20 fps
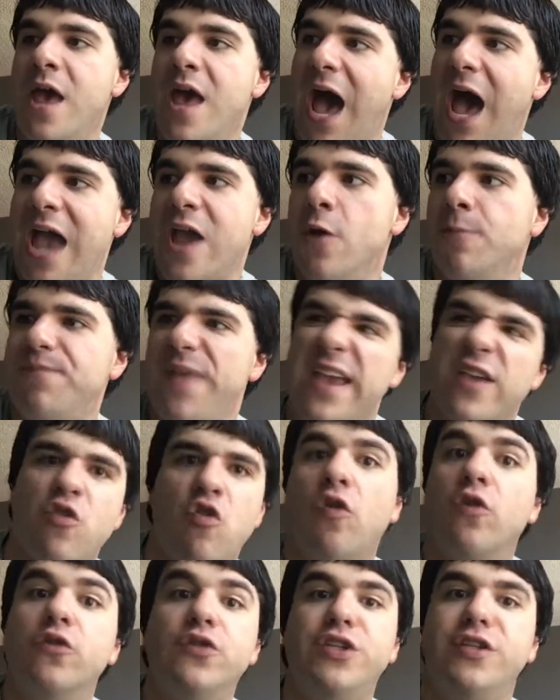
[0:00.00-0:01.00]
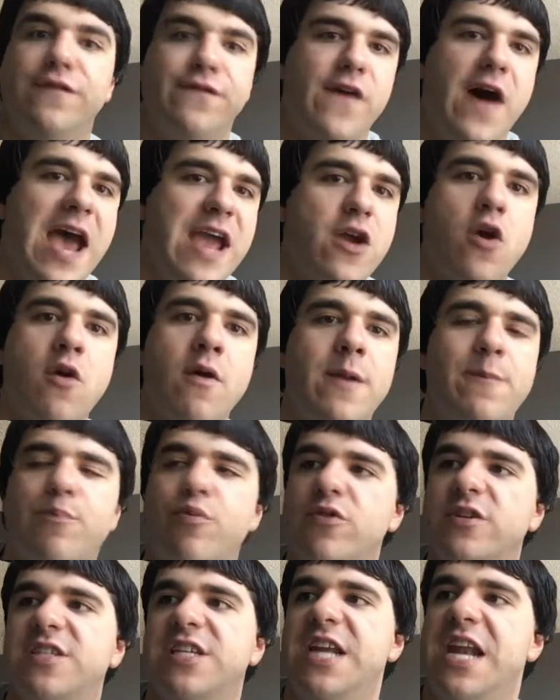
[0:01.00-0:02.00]
I hope they crucify her in
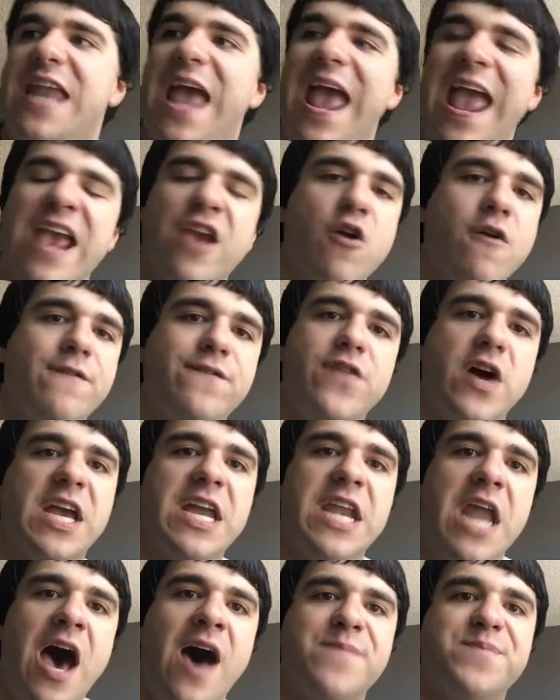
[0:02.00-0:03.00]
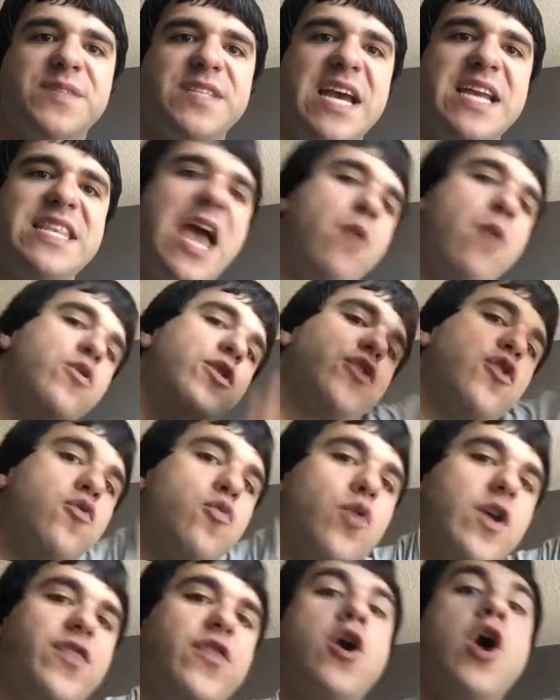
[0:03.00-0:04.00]
prison and hang her fucking upside down with
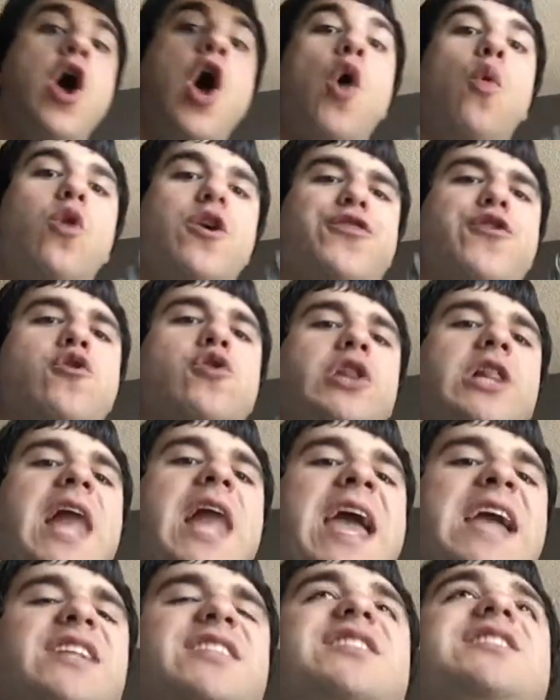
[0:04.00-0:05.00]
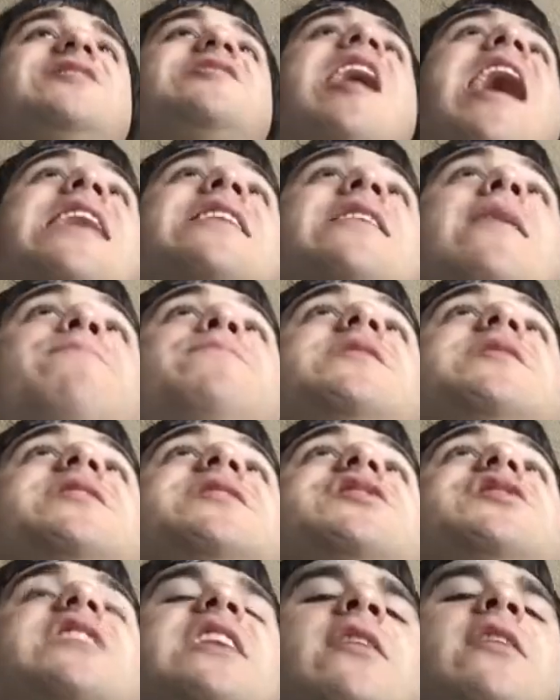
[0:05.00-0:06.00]
her legs tied up to the
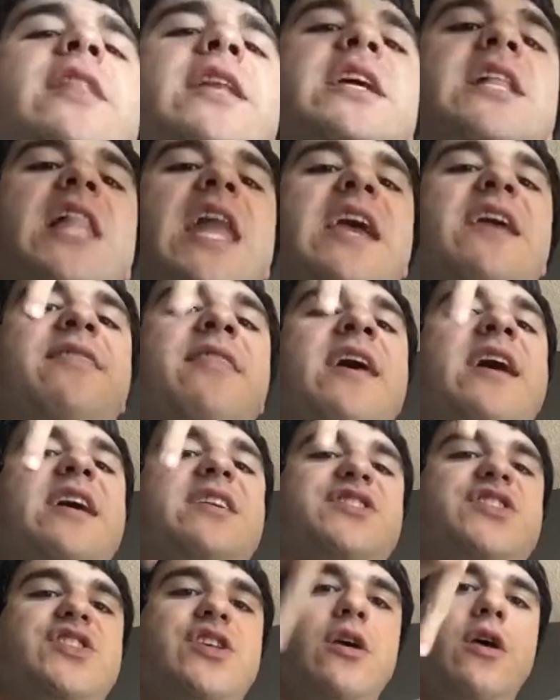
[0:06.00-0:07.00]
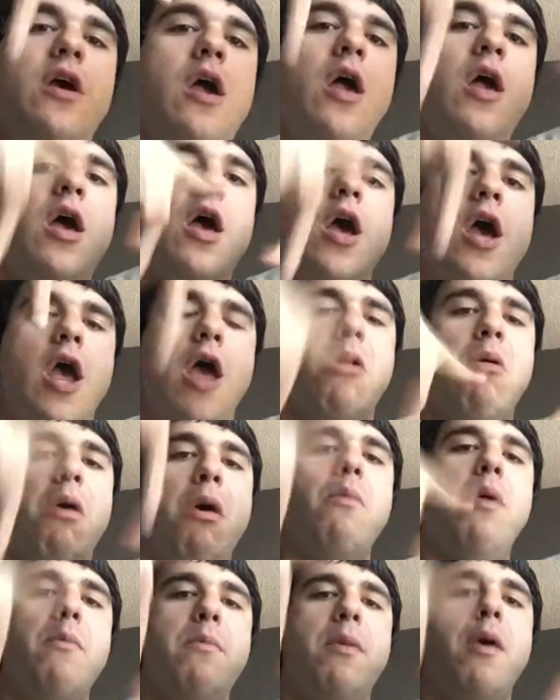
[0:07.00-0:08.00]
ceiling like this.
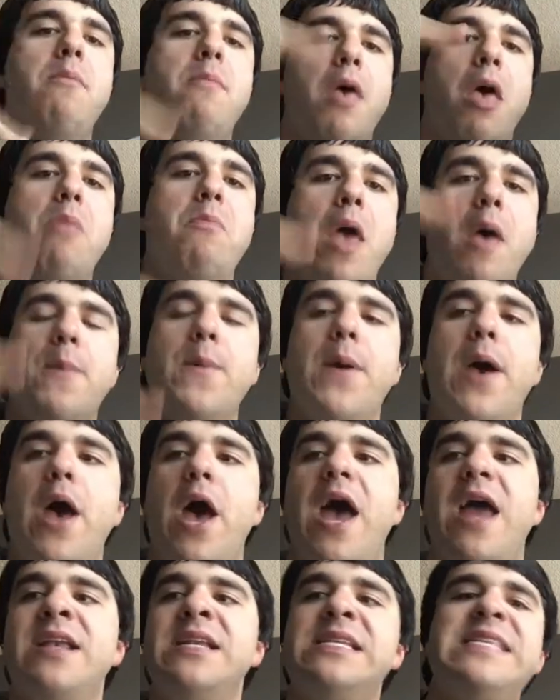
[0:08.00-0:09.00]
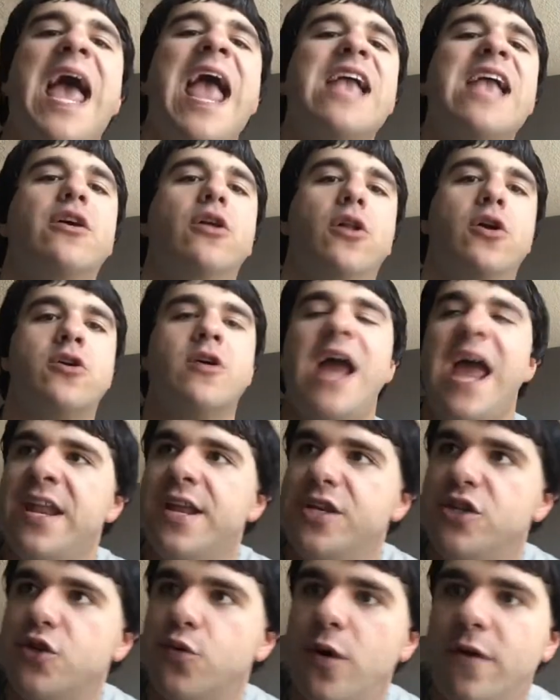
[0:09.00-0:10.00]
And dangle her head
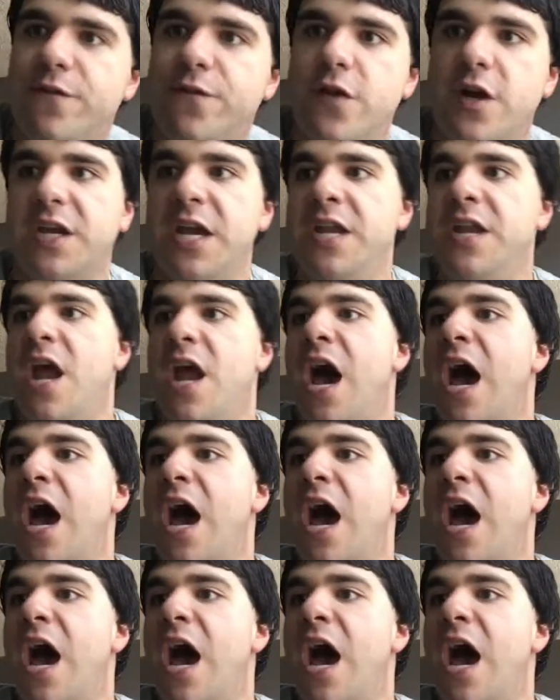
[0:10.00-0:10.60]
into a fucking